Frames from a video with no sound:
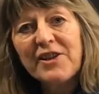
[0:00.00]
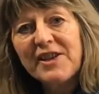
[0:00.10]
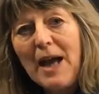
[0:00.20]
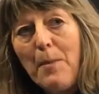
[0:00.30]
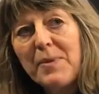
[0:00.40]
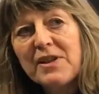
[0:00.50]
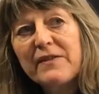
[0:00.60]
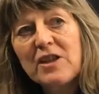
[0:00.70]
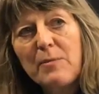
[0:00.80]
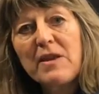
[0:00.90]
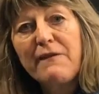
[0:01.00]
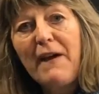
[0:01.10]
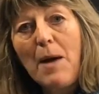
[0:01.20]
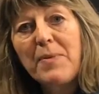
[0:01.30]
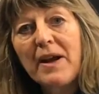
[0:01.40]
are samples of some of the
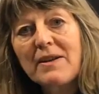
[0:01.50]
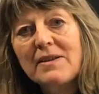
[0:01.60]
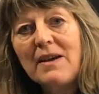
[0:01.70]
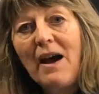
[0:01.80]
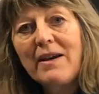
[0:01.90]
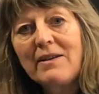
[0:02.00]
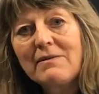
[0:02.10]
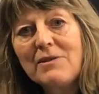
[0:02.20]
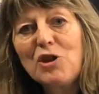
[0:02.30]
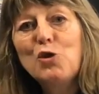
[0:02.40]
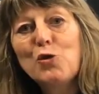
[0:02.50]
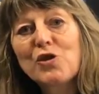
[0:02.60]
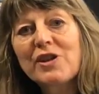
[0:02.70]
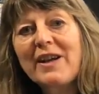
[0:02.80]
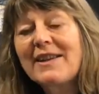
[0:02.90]
fabrics I
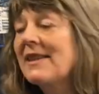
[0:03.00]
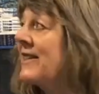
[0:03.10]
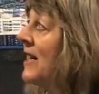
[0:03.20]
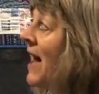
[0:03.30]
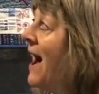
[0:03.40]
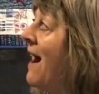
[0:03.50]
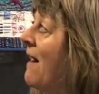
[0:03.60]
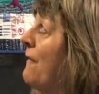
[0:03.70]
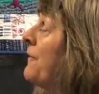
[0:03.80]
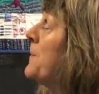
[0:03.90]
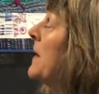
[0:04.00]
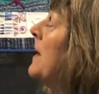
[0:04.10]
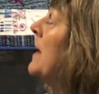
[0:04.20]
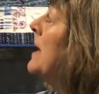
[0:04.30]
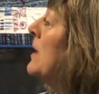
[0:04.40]
used and I still have.
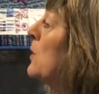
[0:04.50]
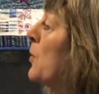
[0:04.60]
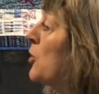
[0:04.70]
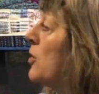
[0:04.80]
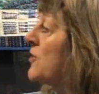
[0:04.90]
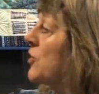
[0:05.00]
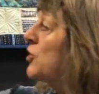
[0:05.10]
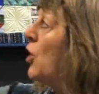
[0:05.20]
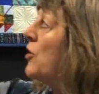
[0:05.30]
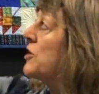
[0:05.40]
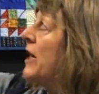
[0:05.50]
We were also taught